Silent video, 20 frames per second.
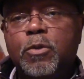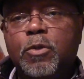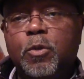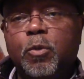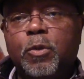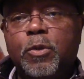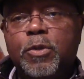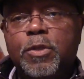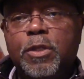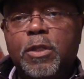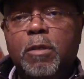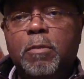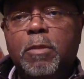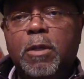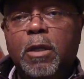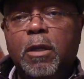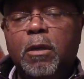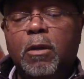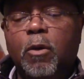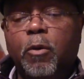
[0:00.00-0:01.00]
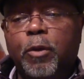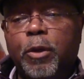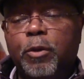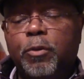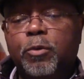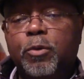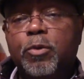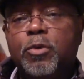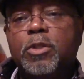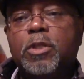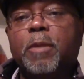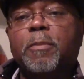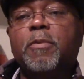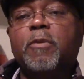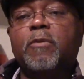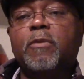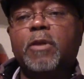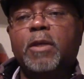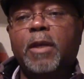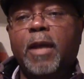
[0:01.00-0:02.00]
you will see me going through some
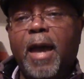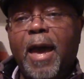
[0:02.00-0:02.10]
of the